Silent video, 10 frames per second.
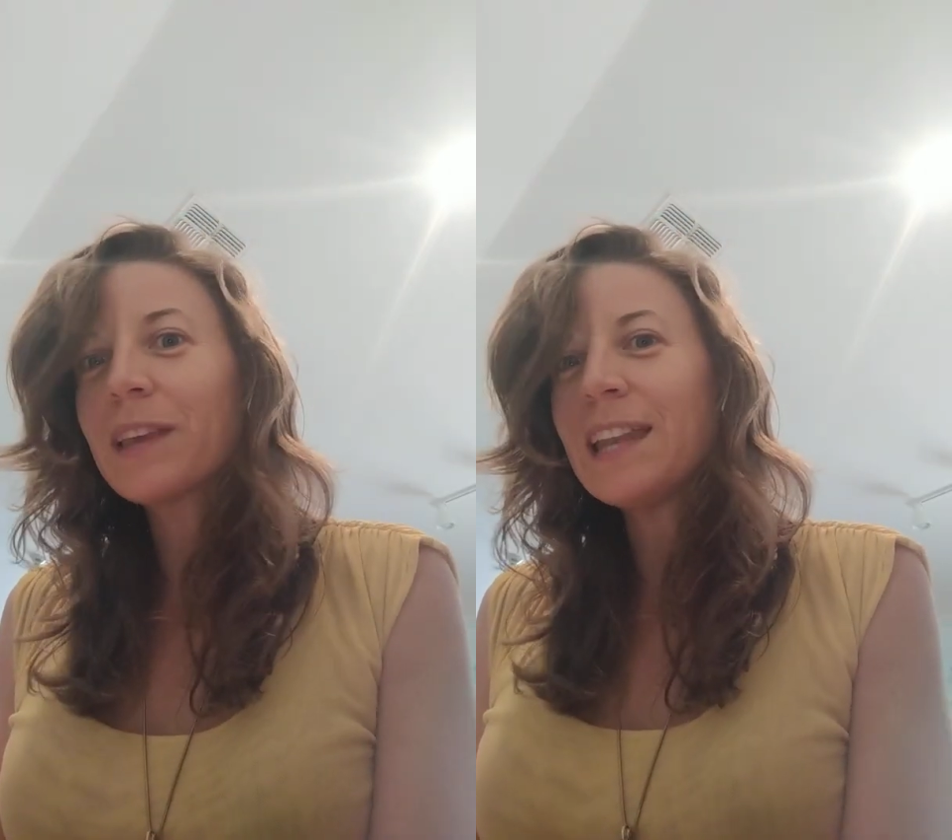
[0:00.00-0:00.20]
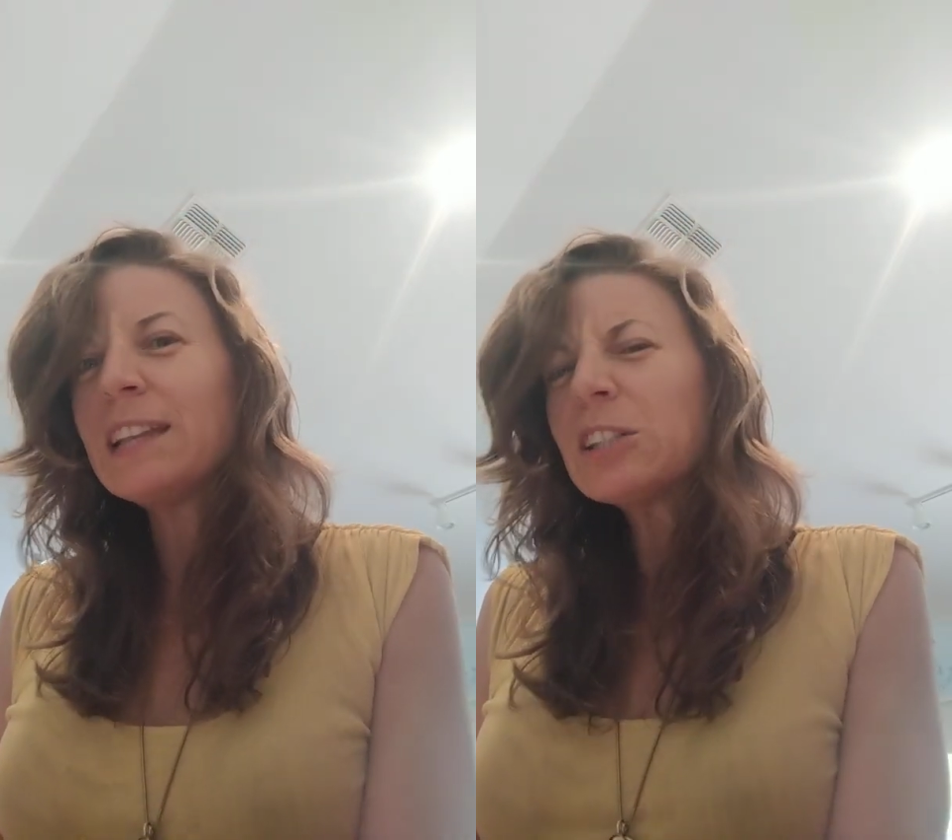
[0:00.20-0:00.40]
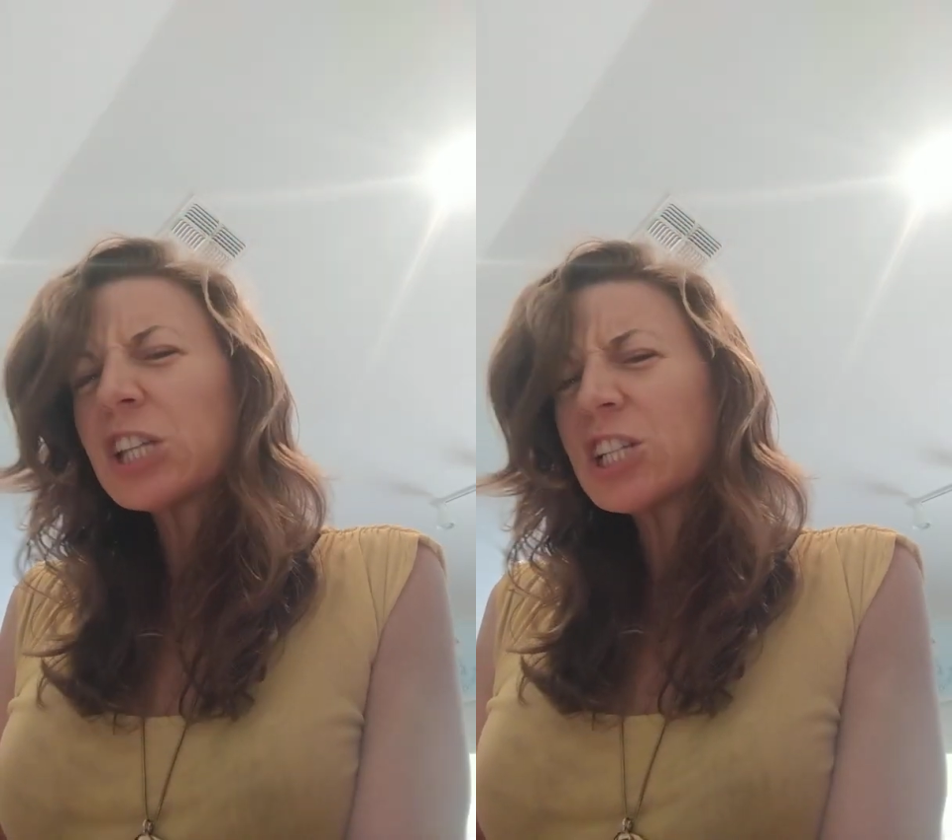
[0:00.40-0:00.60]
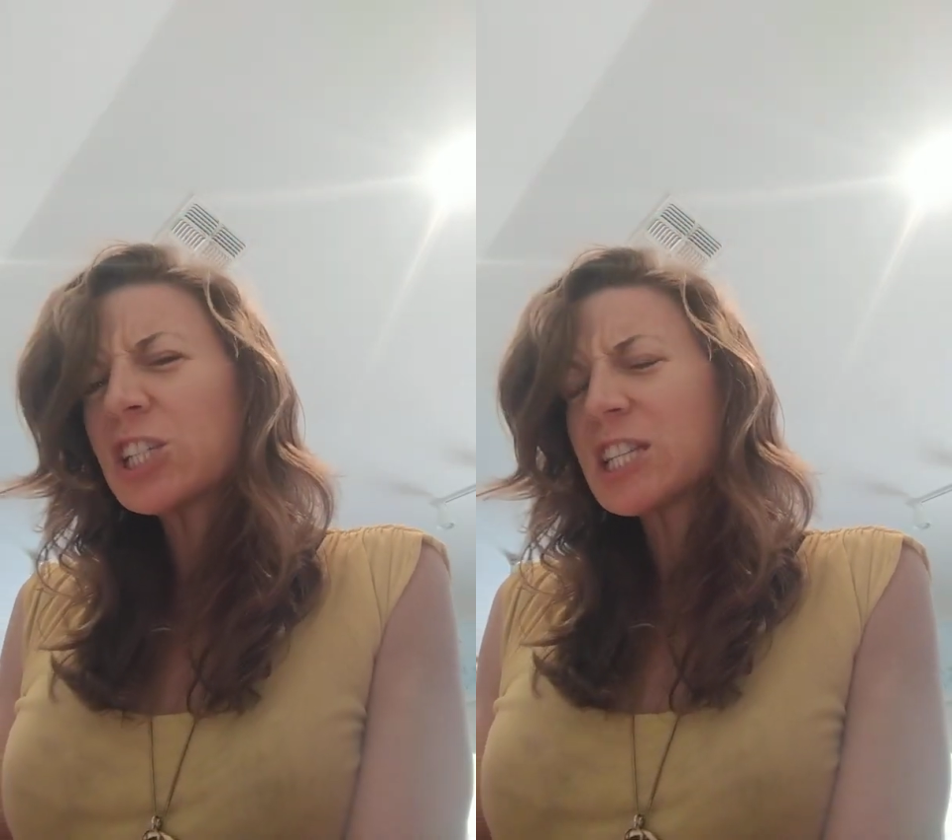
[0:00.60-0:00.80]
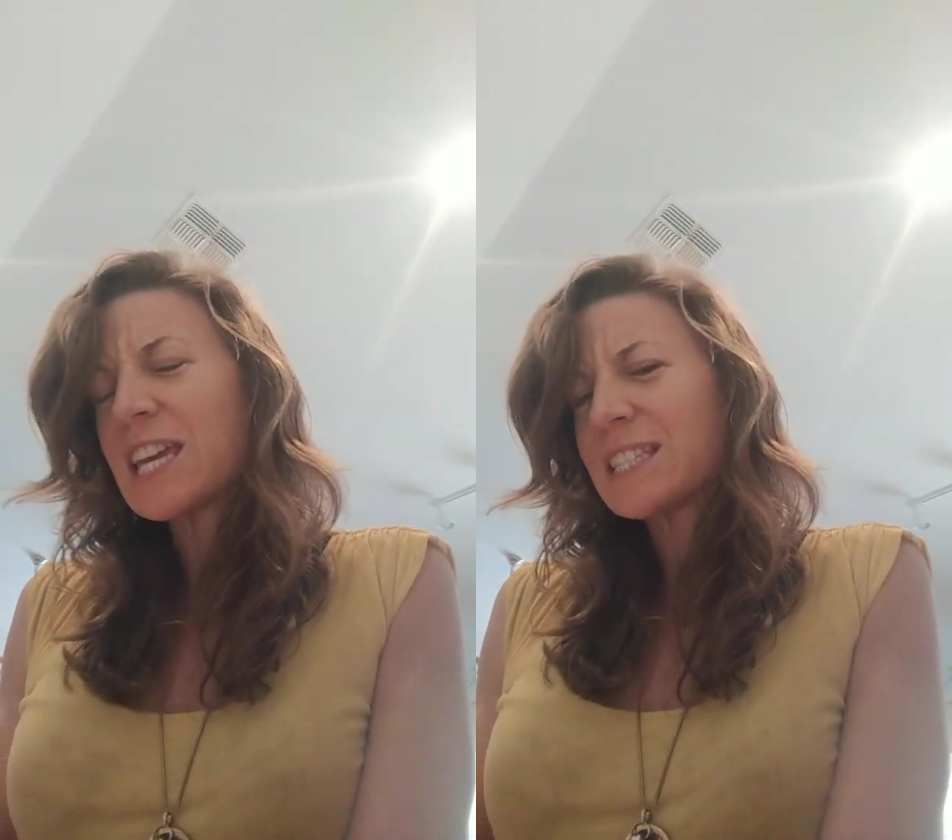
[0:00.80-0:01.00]
And it'll change
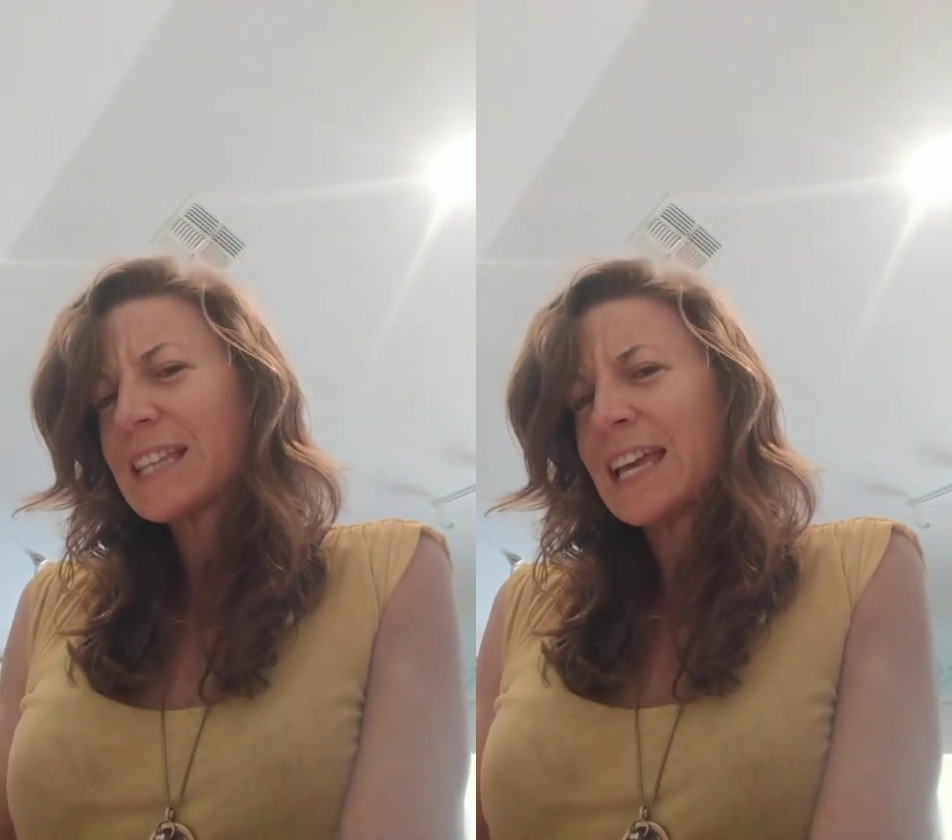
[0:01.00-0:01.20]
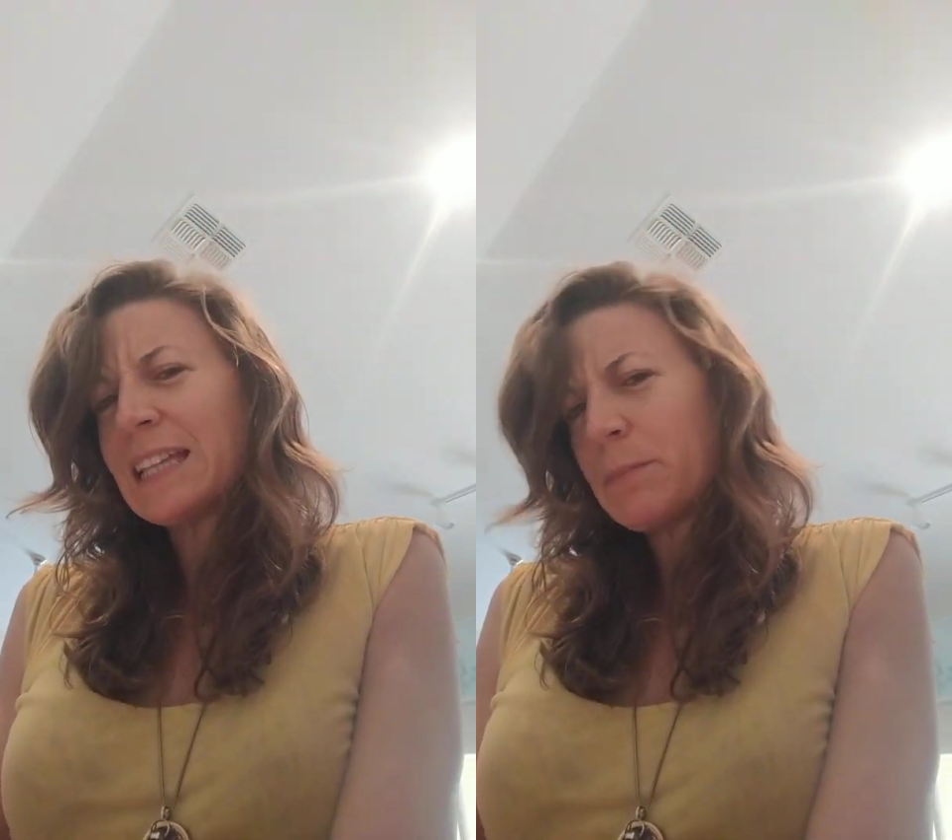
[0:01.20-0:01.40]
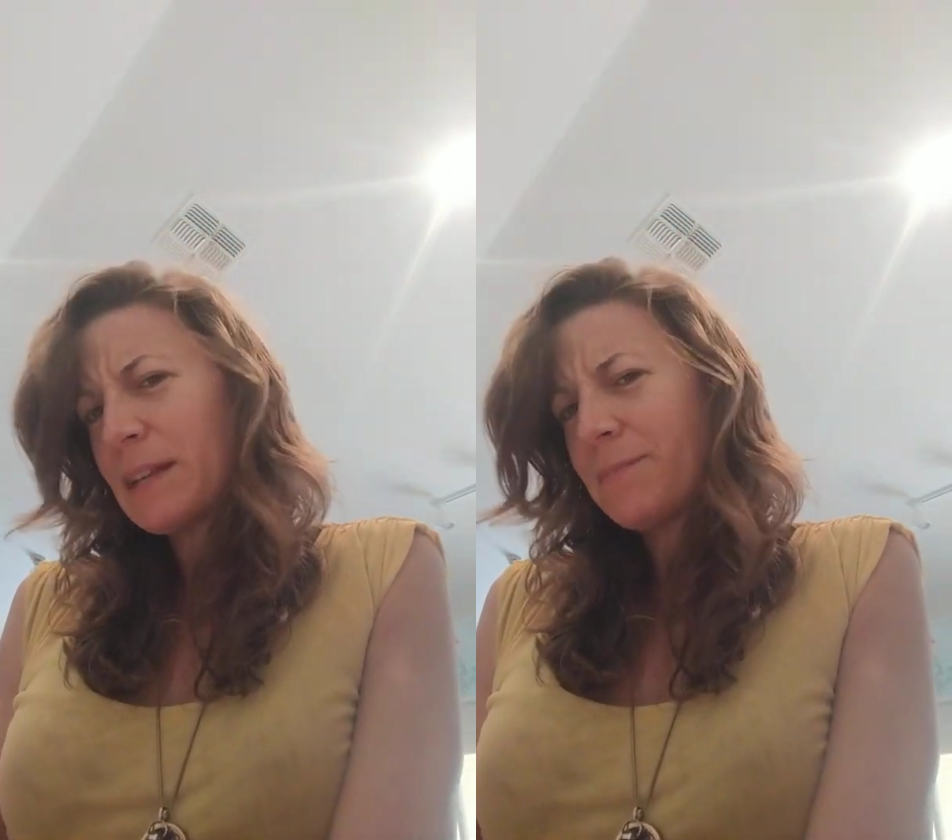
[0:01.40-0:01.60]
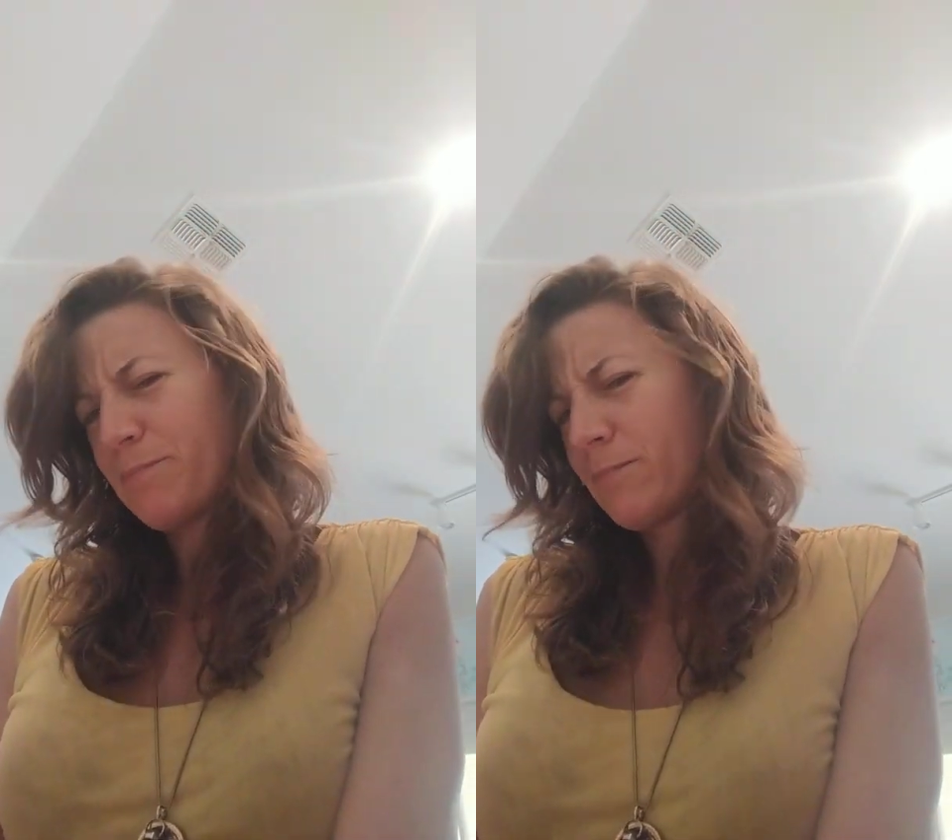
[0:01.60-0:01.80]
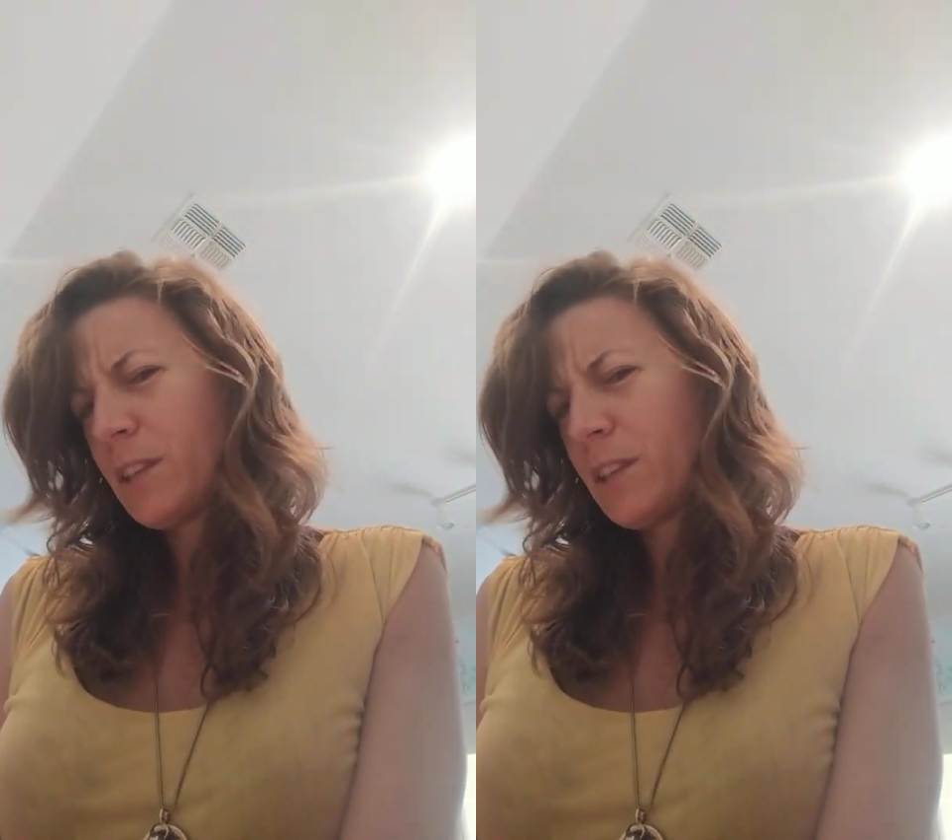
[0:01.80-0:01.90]
the taste slightly, but